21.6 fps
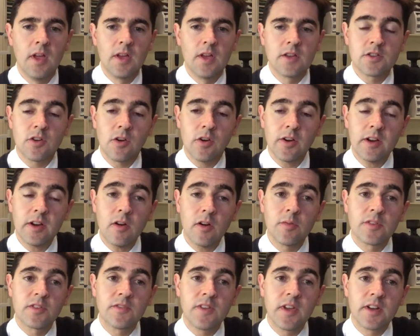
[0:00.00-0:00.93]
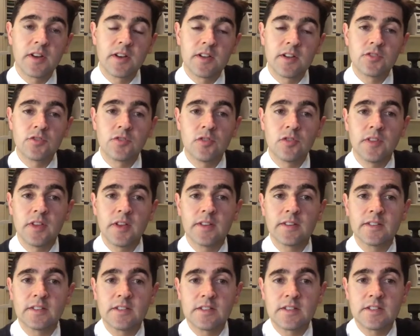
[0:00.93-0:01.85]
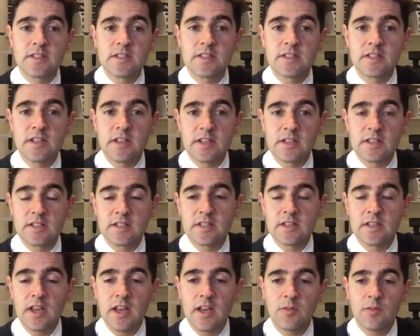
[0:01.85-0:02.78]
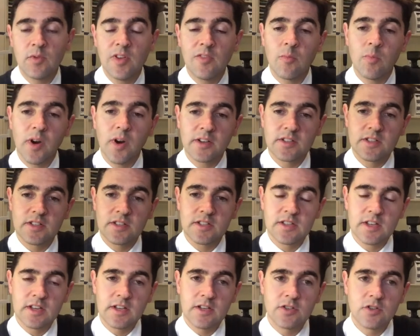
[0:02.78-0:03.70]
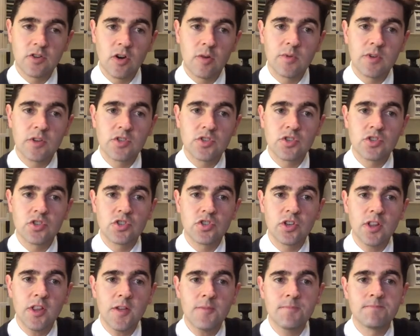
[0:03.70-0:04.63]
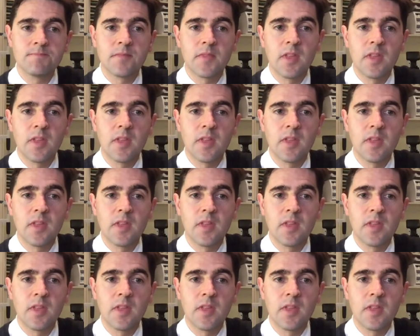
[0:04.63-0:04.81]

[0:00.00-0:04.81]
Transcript: So Eyecare was founded in 2006, and we have a practice in Dolby and Chinchilla.